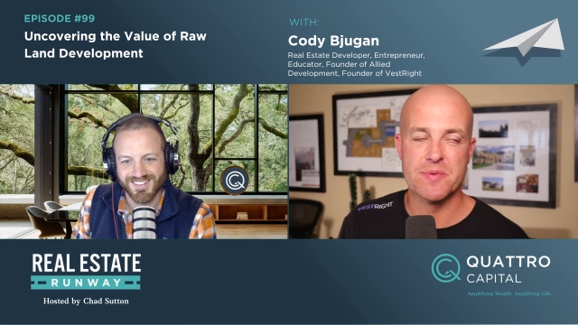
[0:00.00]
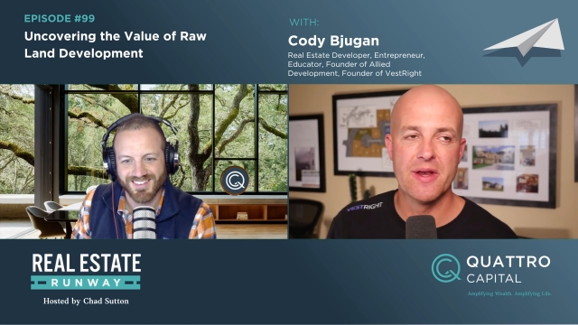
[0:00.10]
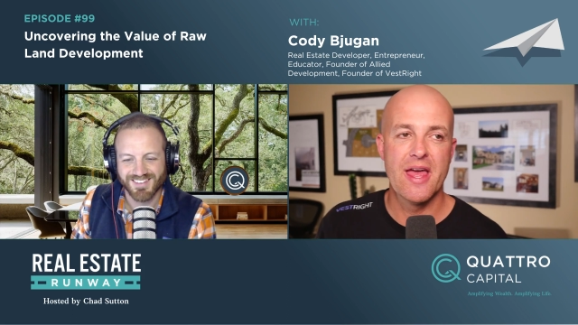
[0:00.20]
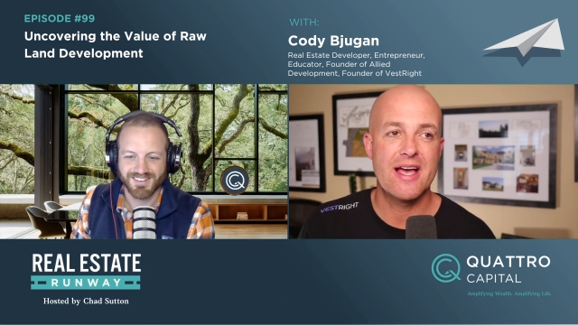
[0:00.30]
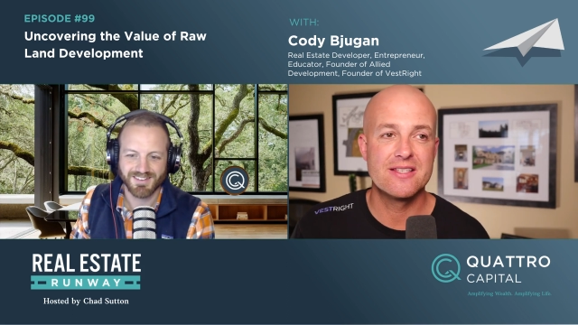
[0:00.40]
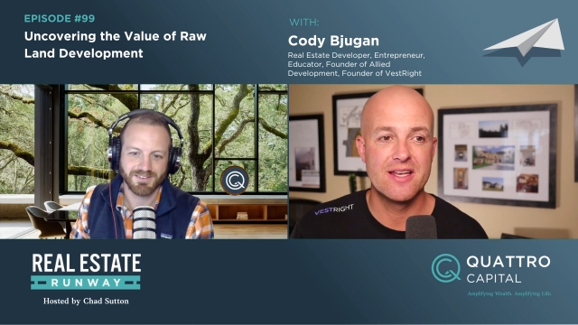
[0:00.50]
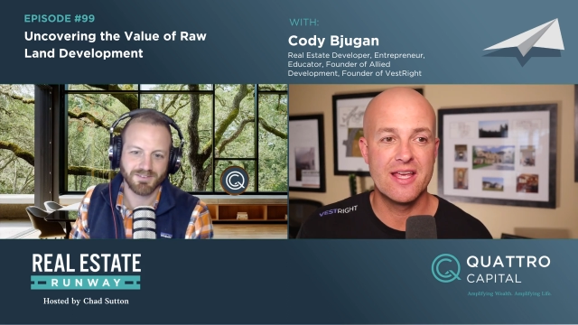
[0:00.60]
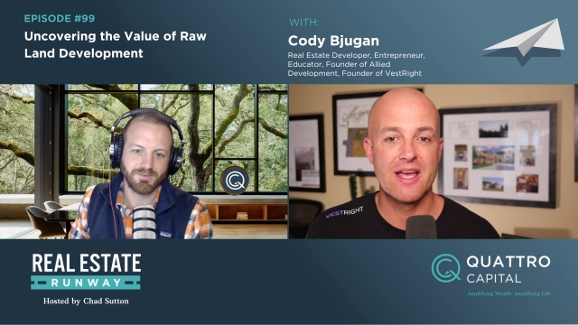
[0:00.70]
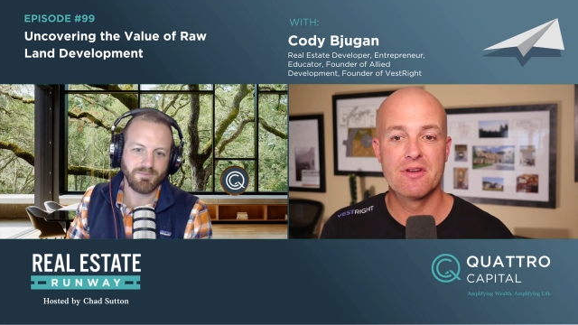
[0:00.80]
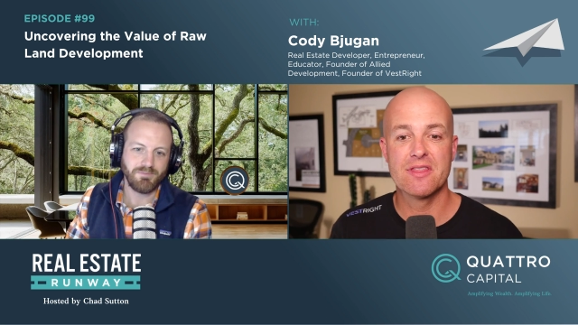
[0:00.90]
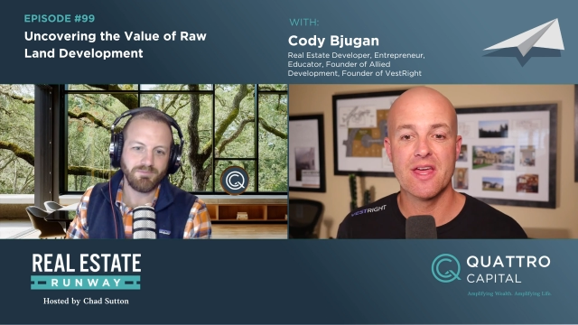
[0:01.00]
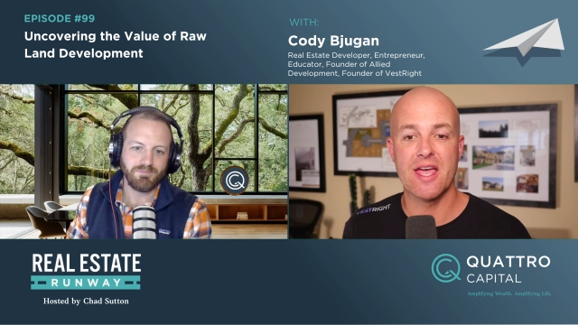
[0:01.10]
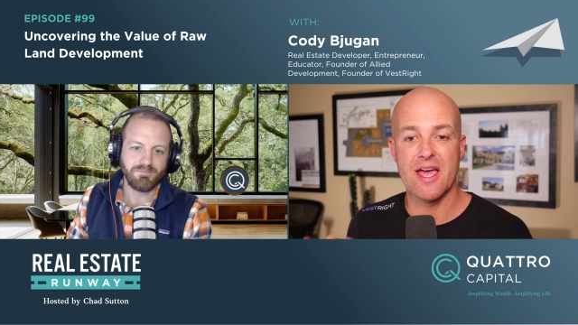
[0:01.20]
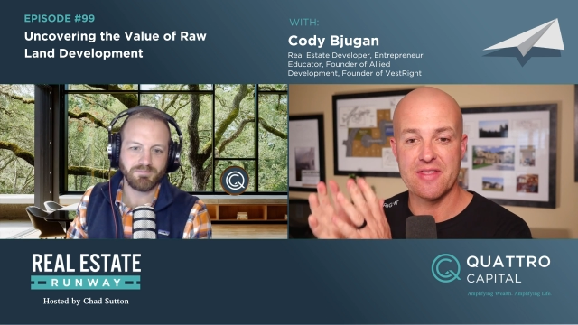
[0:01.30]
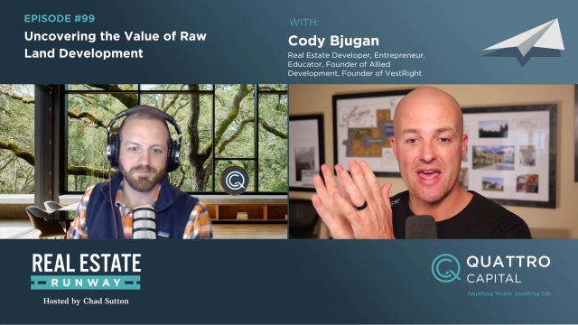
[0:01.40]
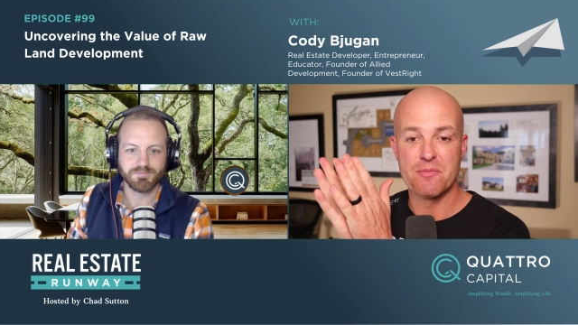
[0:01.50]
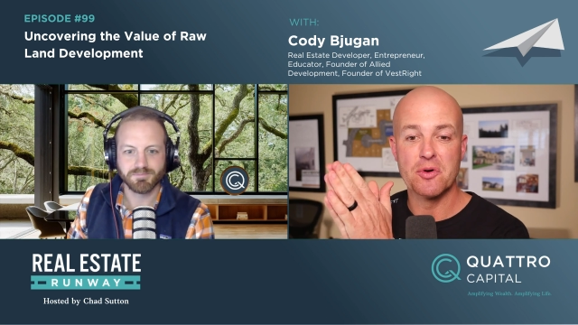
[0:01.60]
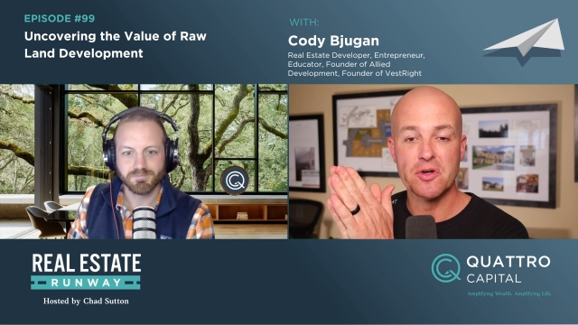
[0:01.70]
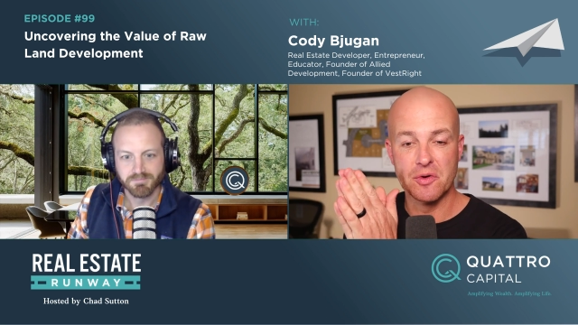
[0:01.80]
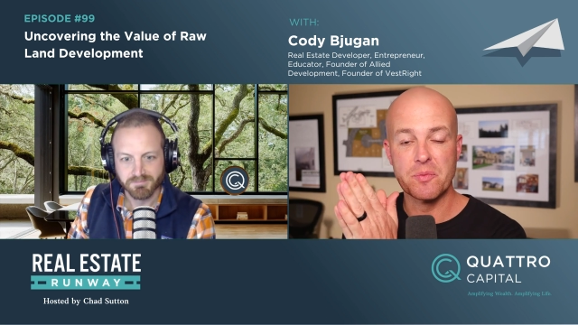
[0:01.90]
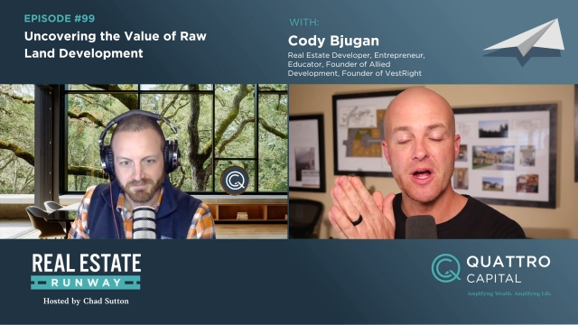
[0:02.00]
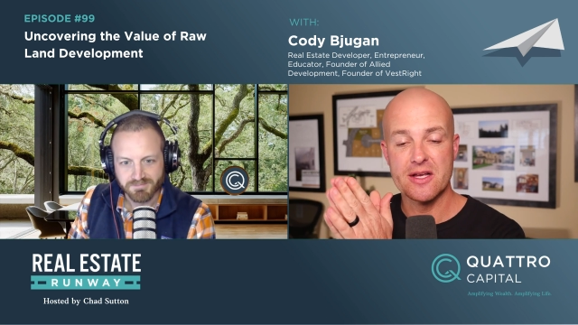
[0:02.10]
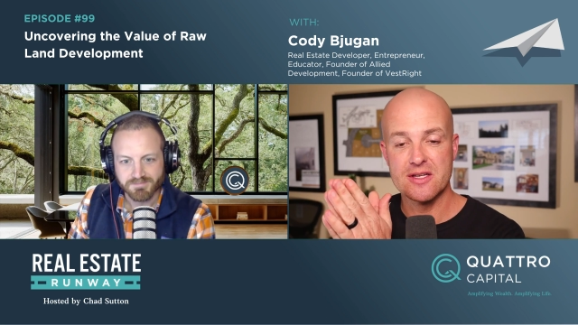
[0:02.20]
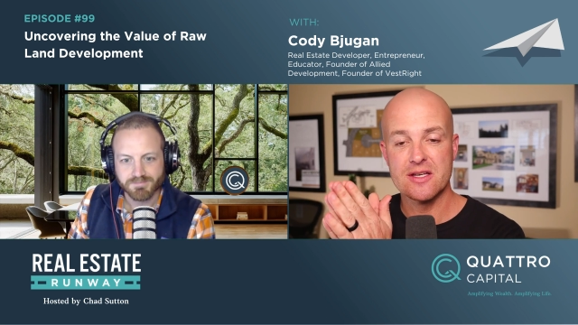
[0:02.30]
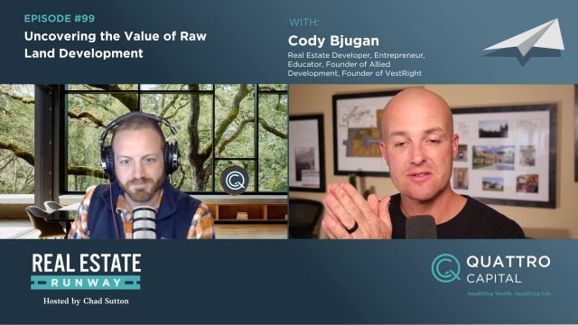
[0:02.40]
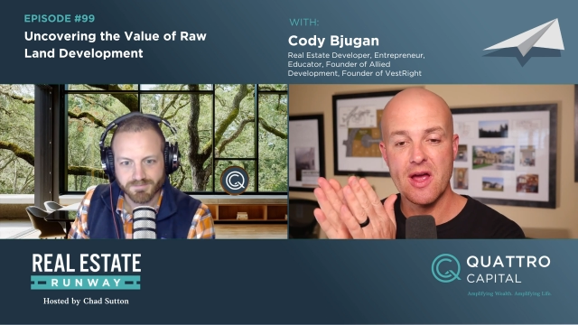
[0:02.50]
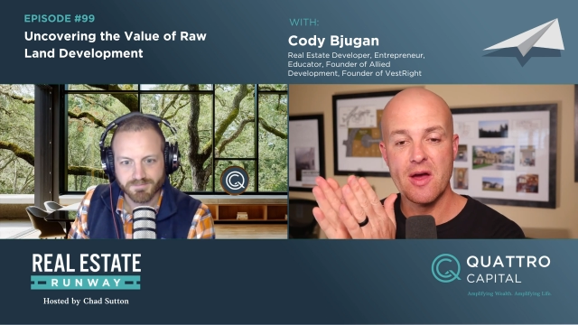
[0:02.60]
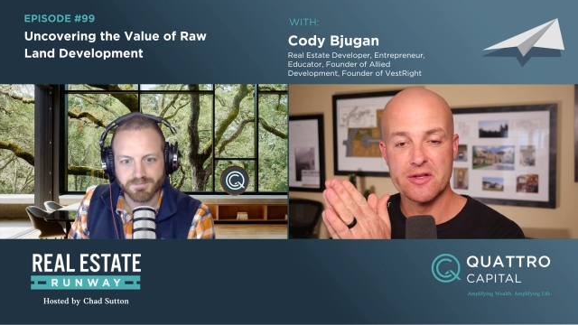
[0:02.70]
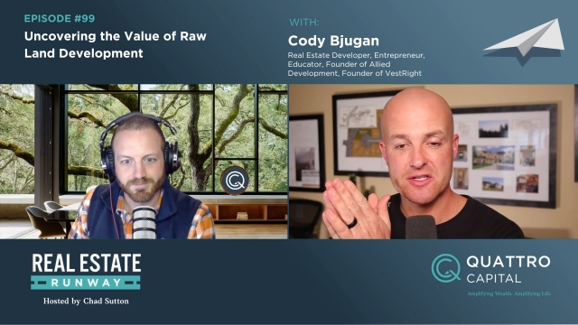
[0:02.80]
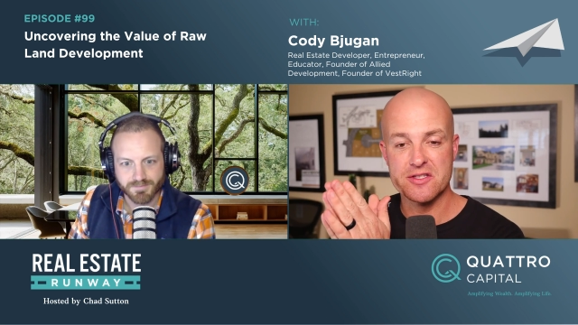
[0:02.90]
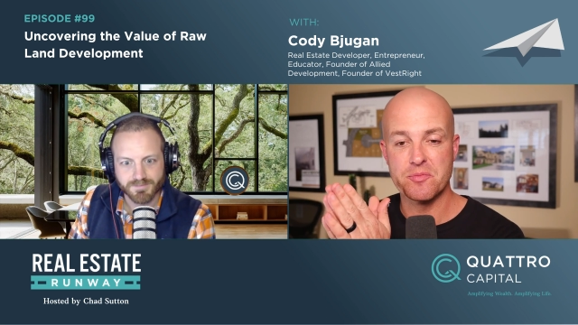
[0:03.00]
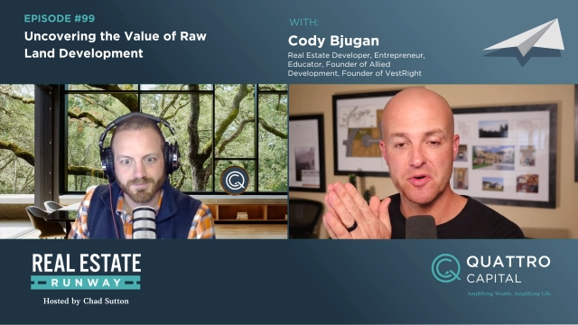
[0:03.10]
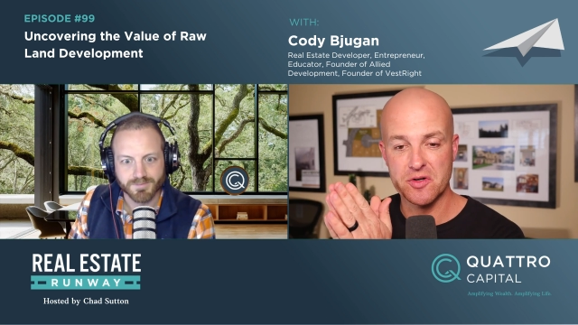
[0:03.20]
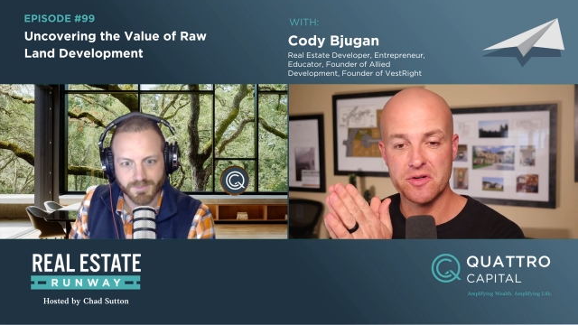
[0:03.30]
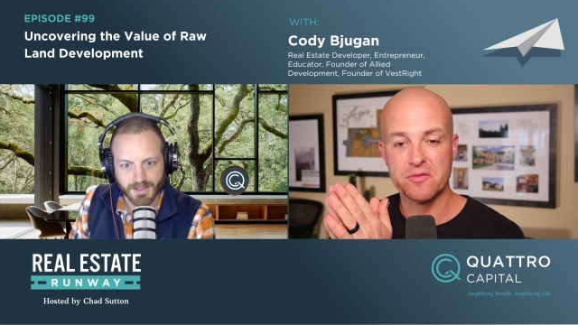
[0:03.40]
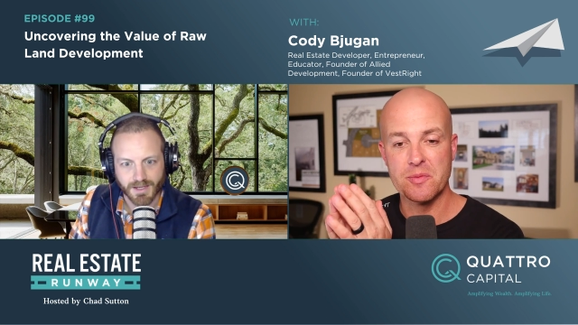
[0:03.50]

Speaker 1: we've just been exiting everything at that approval process, right? Once it's yeah.